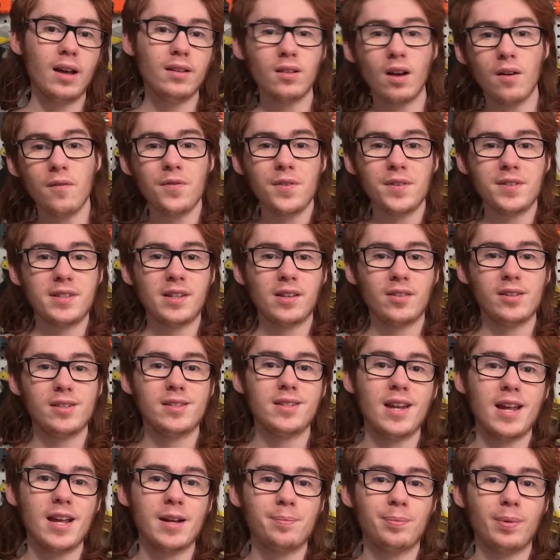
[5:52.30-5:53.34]
love the silly
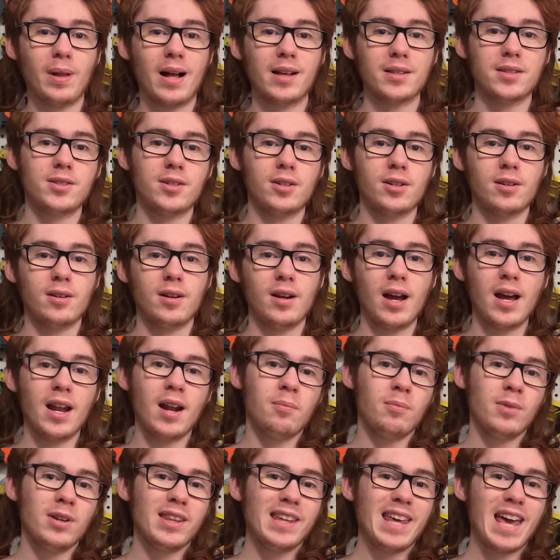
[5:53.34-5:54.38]
snake blaster, and
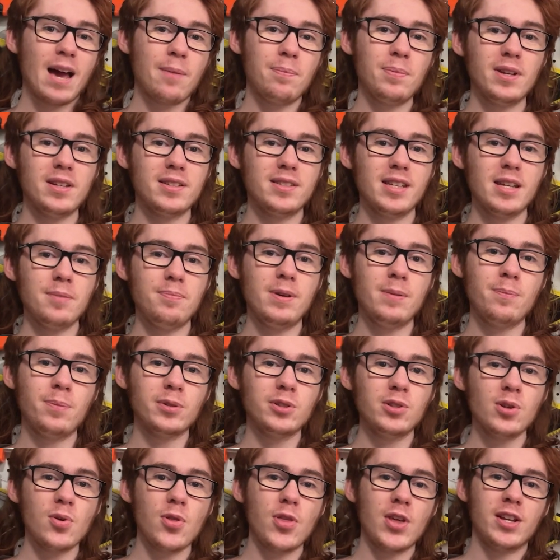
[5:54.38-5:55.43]
I'm really happy to see people
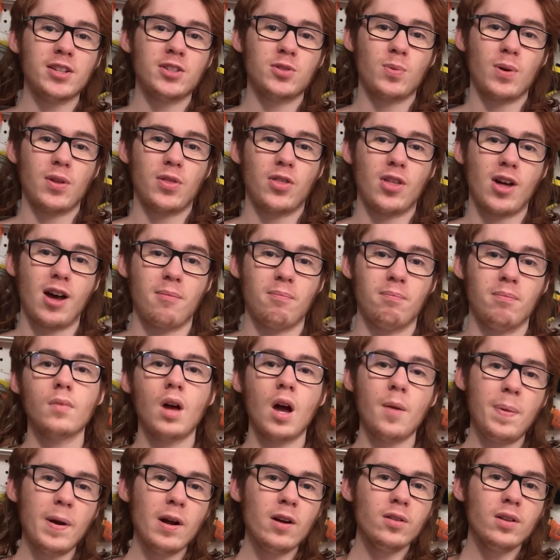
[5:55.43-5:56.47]
do things with them.
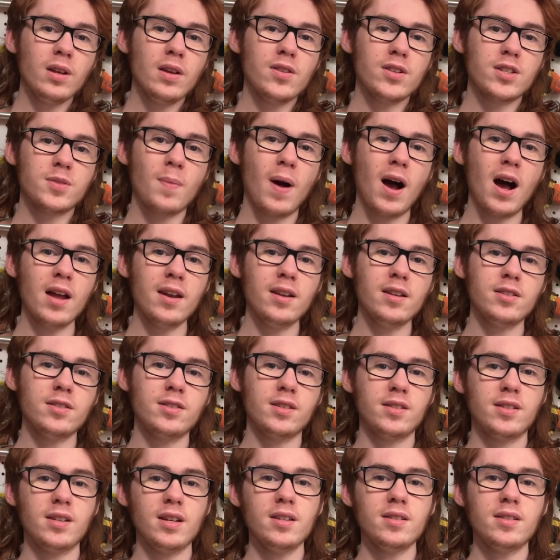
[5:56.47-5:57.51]
Apparently this mod is
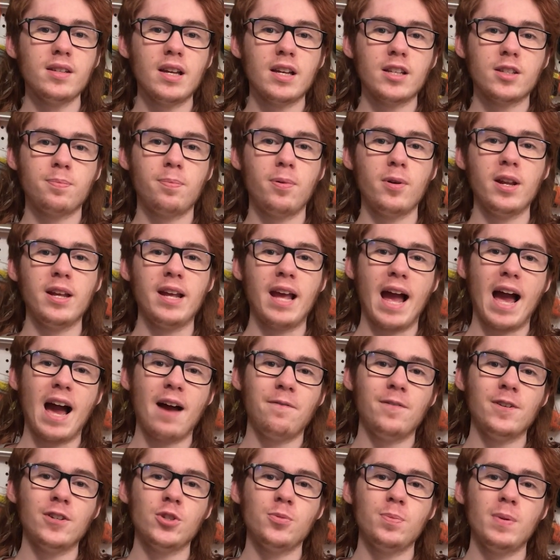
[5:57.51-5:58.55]
as easy as putting
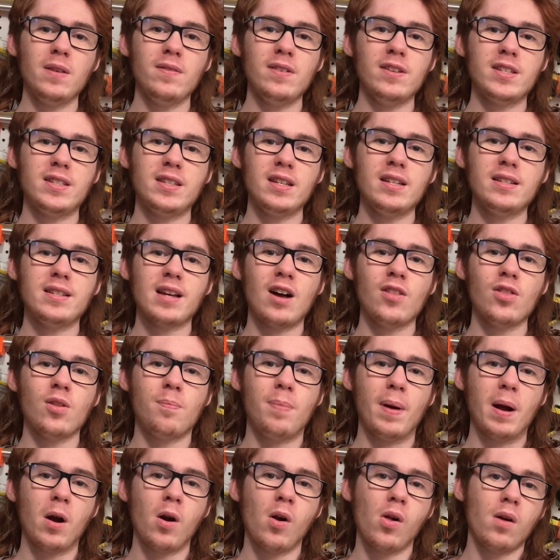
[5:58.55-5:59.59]
half-inch PVC down the
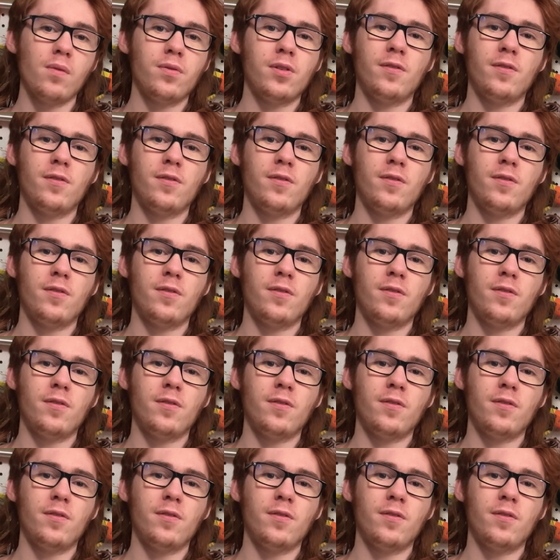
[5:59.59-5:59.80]
barrel of the